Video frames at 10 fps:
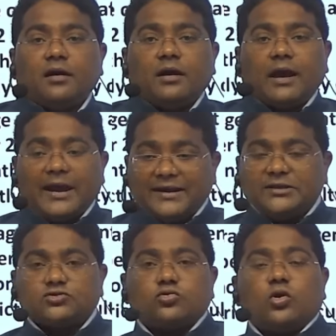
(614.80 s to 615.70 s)
and he
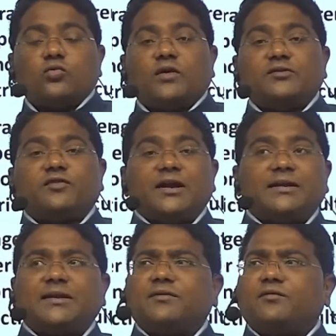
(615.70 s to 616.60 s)
scored
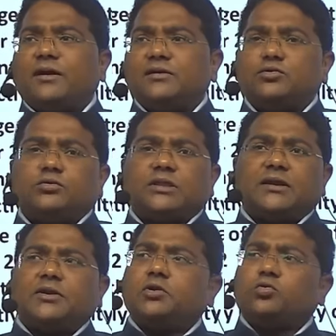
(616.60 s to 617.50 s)

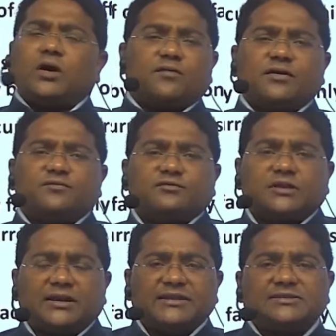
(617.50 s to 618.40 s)
132 or
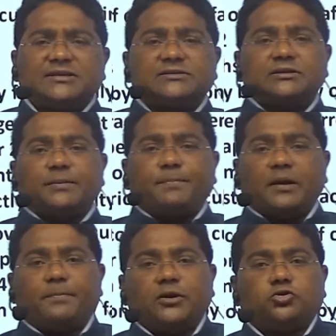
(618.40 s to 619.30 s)
136 in the
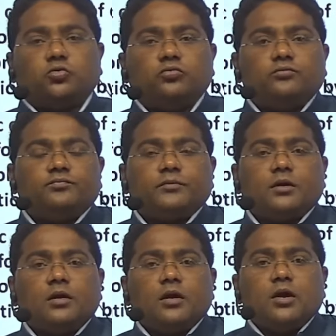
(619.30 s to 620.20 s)
paper 2.
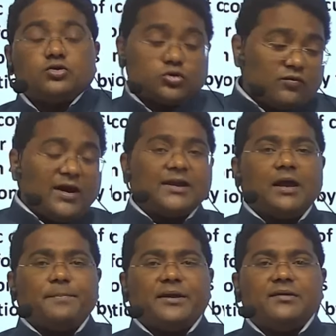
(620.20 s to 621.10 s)
So what
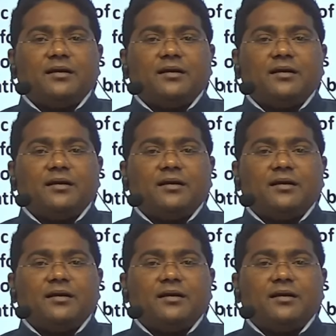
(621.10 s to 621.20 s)
happened?